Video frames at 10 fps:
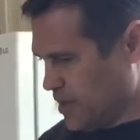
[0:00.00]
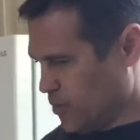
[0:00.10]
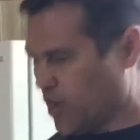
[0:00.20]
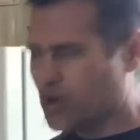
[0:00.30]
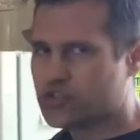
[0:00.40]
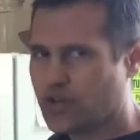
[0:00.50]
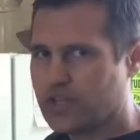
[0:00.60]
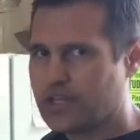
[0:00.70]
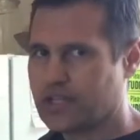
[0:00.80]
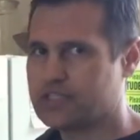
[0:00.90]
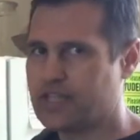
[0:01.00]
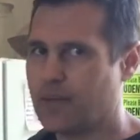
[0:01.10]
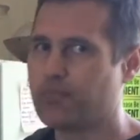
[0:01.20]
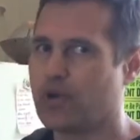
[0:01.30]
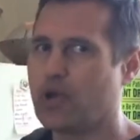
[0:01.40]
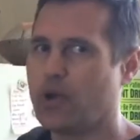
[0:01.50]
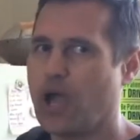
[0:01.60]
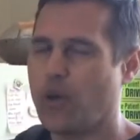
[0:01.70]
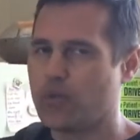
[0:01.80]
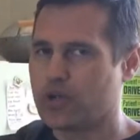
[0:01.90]
I'll show you the next step how
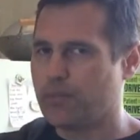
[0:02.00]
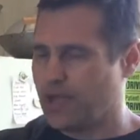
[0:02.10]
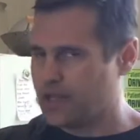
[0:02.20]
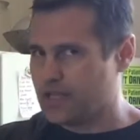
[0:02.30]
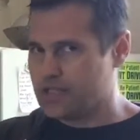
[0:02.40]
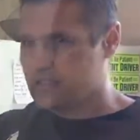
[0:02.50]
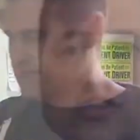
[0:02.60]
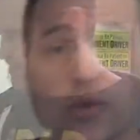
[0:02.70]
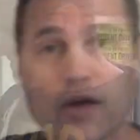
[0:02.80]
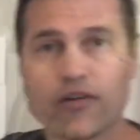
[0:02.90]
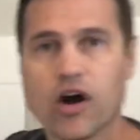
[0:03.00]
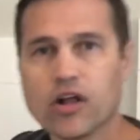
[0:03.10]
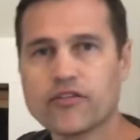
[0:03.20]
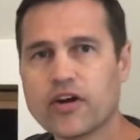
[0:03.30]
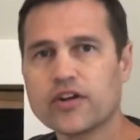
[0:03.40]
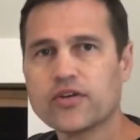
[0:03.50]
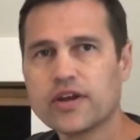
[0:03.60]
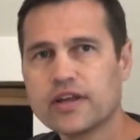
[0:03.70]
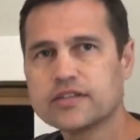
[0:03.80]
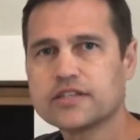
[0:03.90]
we're going to make this. Right, so we have all of our
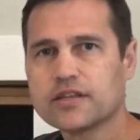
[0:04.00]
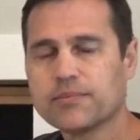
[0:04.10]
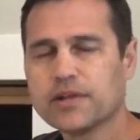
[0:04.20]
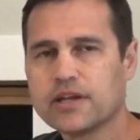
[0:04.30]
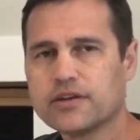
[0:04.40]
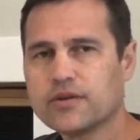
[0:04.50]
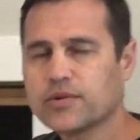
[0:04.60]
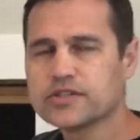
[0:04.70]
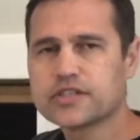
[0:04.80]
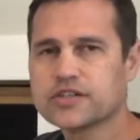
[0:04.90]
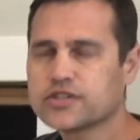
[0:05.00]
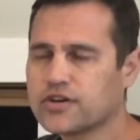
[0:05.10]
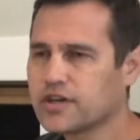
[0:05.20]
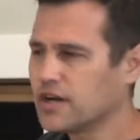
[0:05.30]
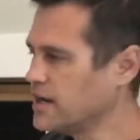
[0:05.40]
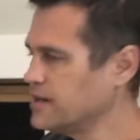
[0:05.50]
ingredients in the blender. We're just going to turn it on.